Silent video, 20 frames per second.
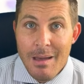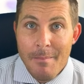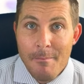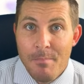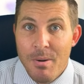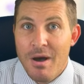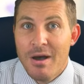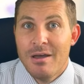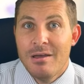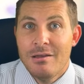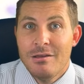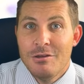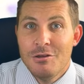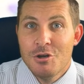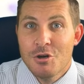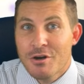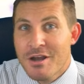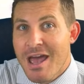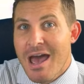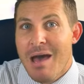but
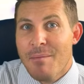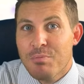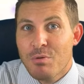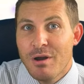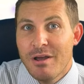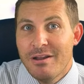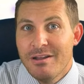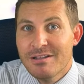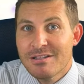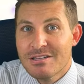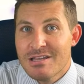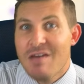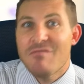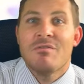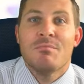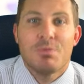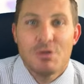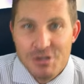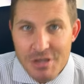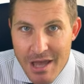your cap rate is
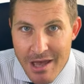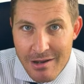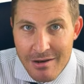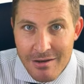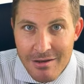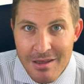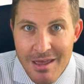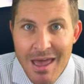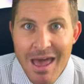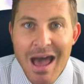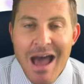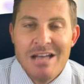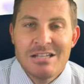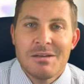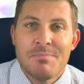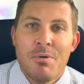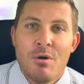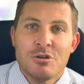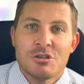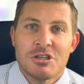seven percent, as
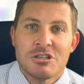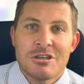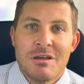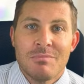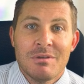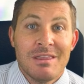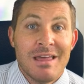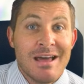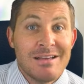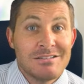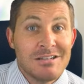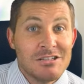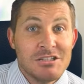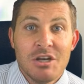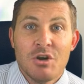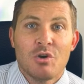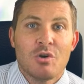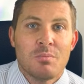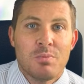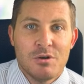opposed to something that has a
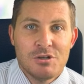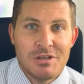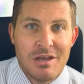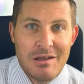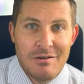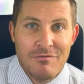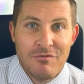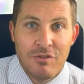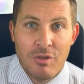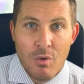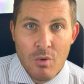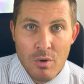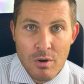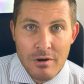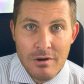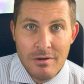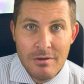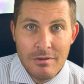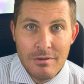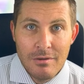zero percent
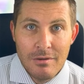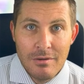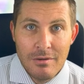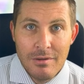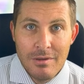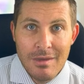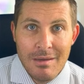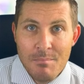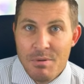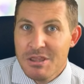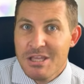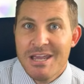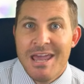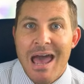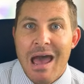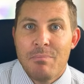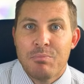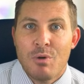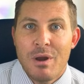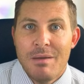floor, but the
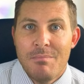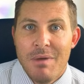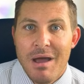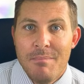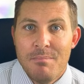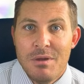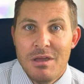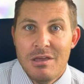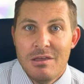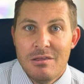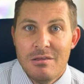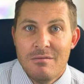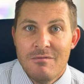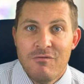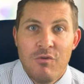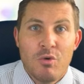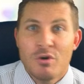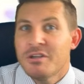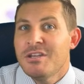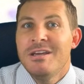cap rate might be
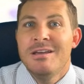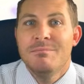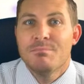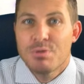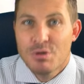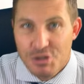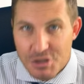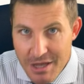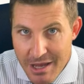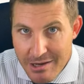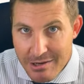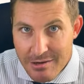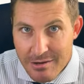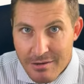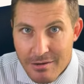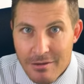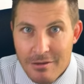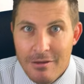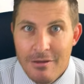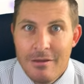fourteen percent.
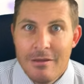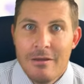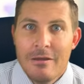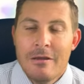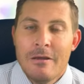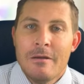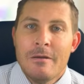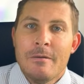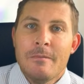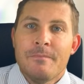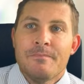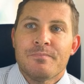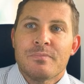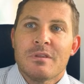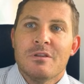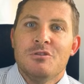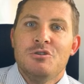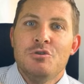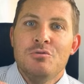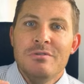
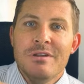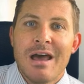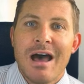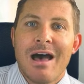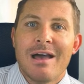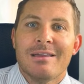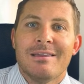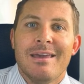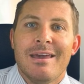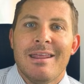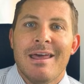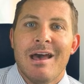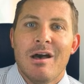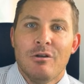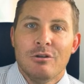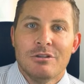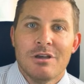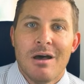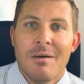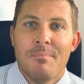Do not get
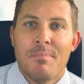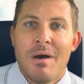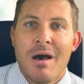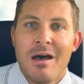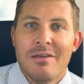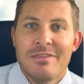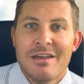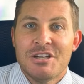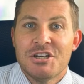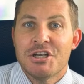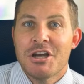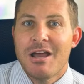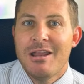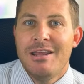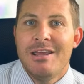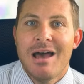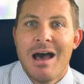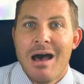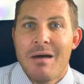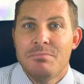held up on the
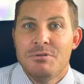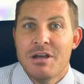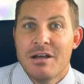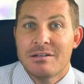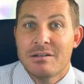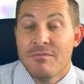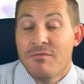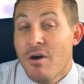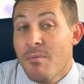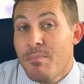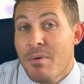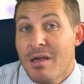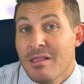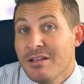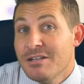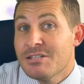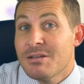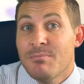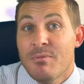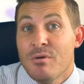shiny object of, oh, at
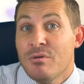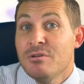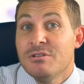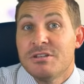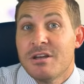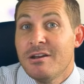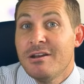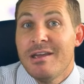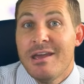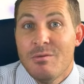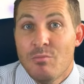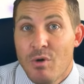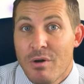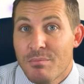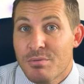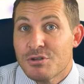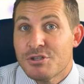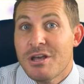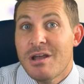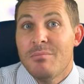least I'm always going to gain one
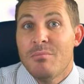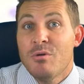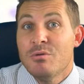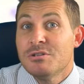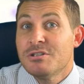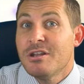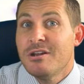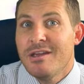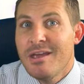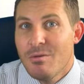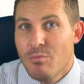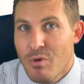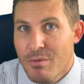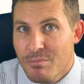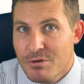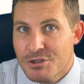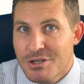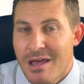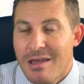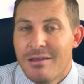percent, I'm always going to gain one
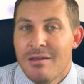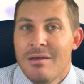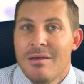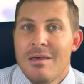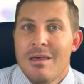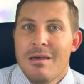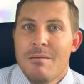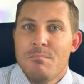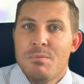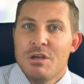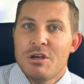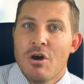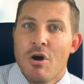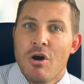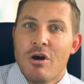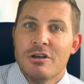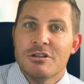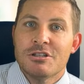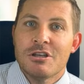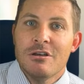percent,
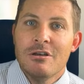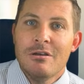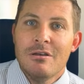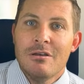because